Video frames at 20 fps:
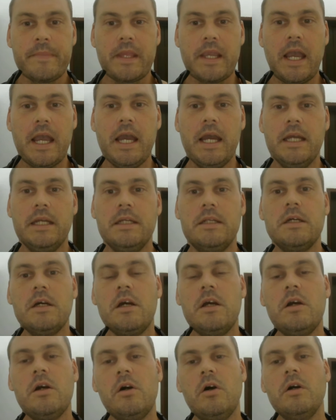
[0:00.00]
and
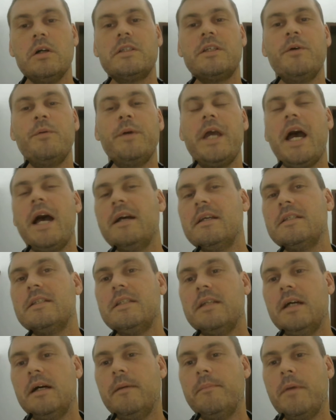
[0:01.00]
also we have
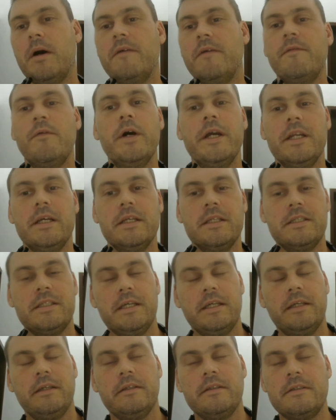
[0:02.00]
some avoidance
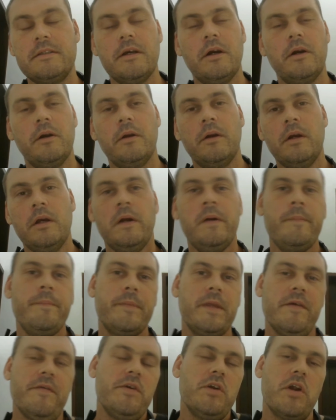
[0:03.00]
things. So
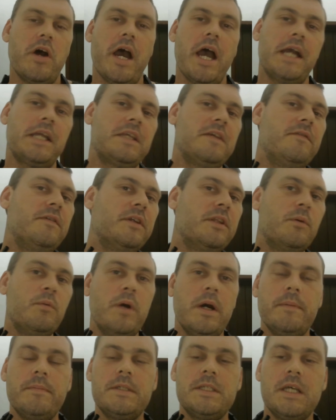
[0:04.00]
if you're not active on the
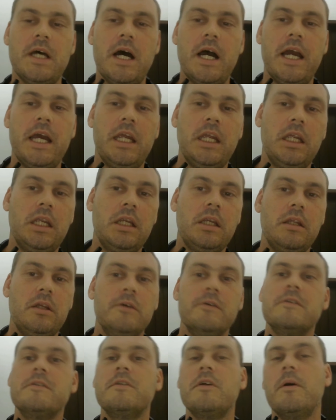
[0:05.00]
website,
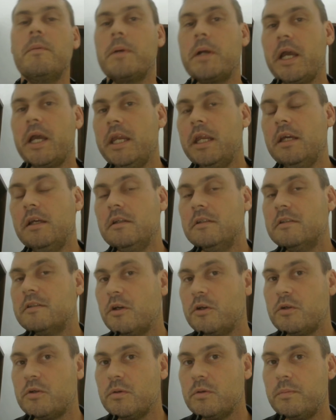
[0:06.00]
you'll stop getting
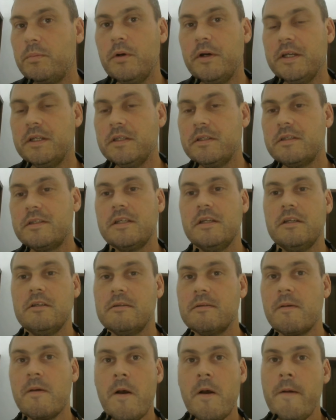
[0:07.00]
social points,
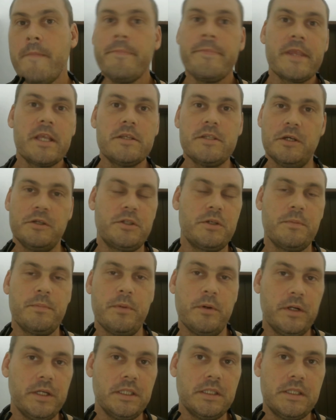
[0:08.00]
and social
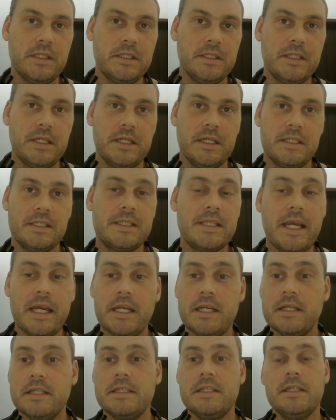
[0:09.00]
points is a
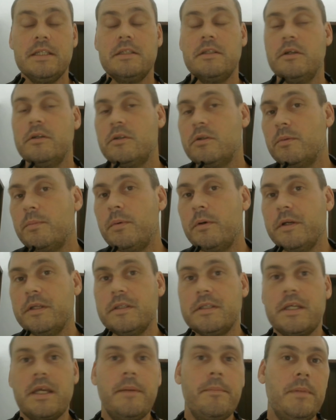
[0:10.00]
status, and social
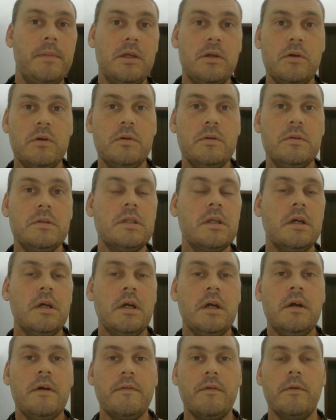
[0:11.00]
points can be used
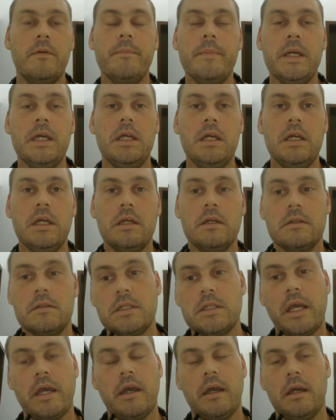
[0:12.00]
for
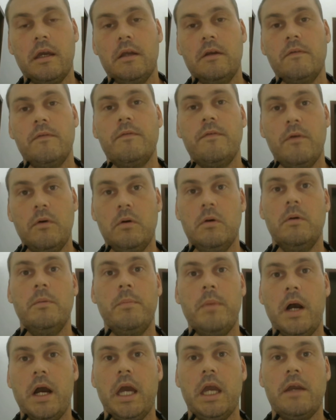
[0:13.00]
meetings and for
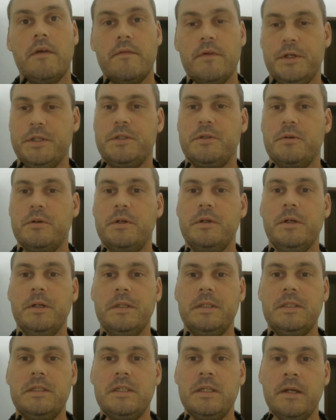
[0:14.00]
buying virtual
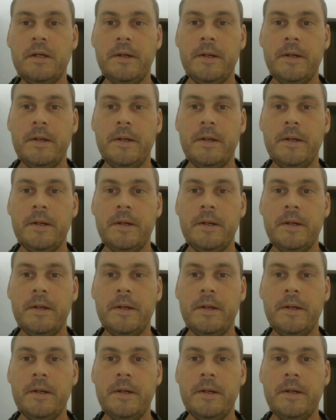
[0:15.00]
goods.